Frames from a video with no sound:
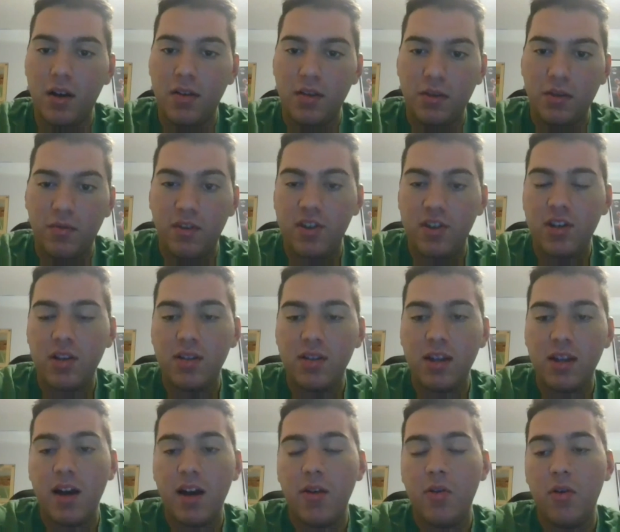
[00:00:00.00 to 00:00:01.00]
division
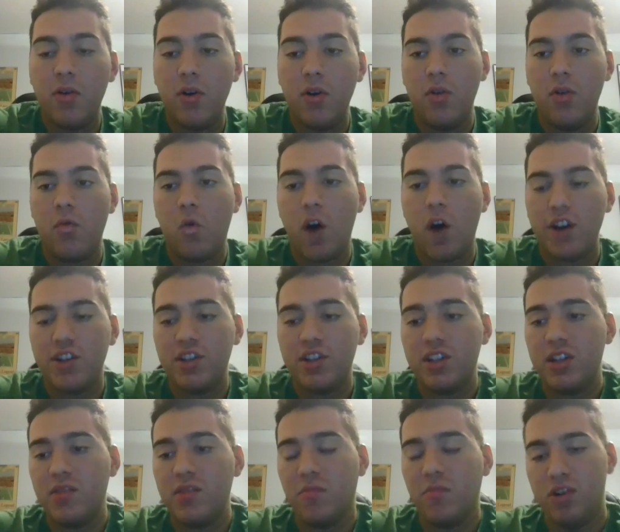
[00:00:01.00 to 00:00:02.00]
title
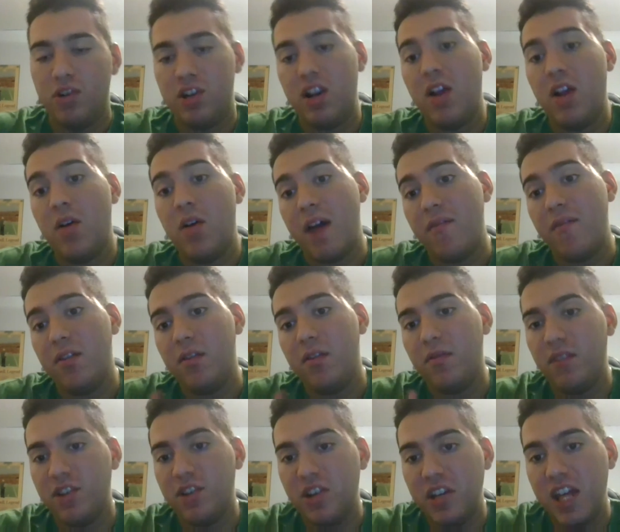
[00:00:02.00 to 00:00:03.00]
Washington, which they don't have in the
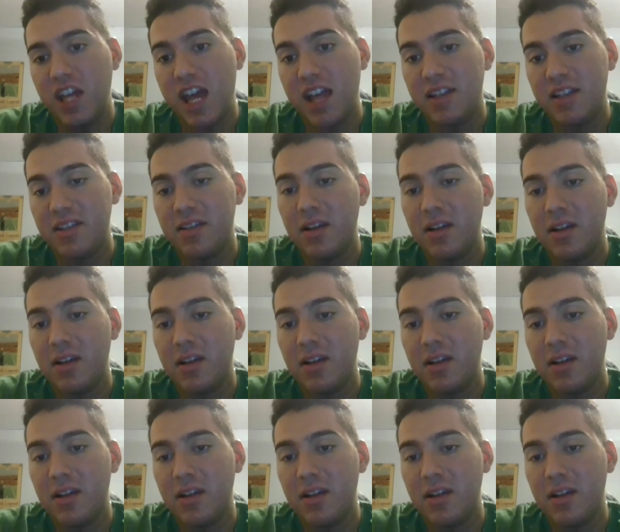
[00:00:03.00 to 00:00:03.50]
division yet,